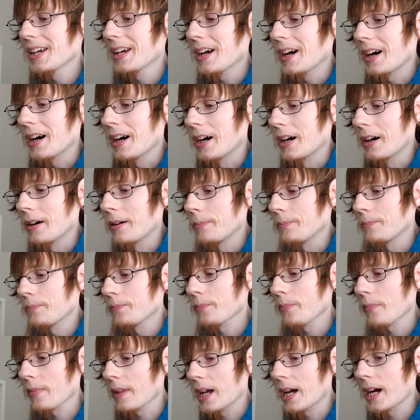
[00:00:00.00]

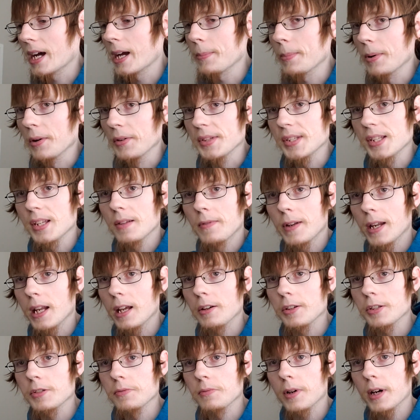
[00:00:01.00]
I posted
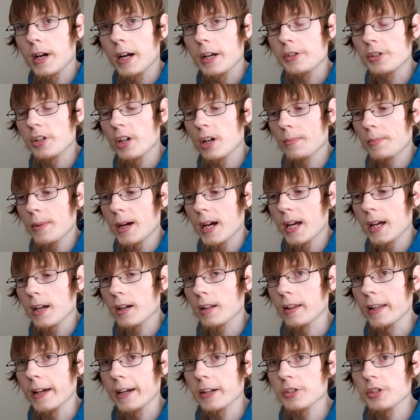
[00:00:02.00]
videos where I share my
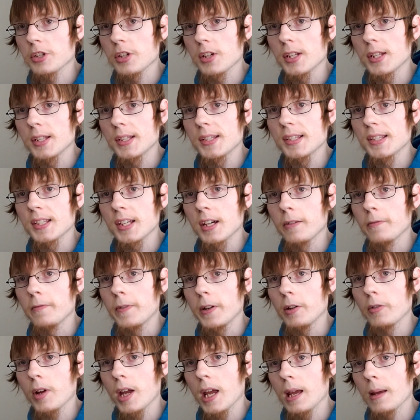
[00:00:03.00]
collections of
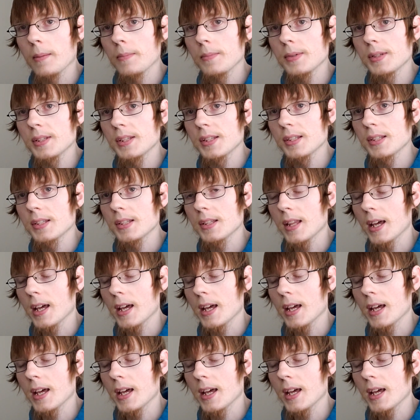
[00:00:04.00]
video games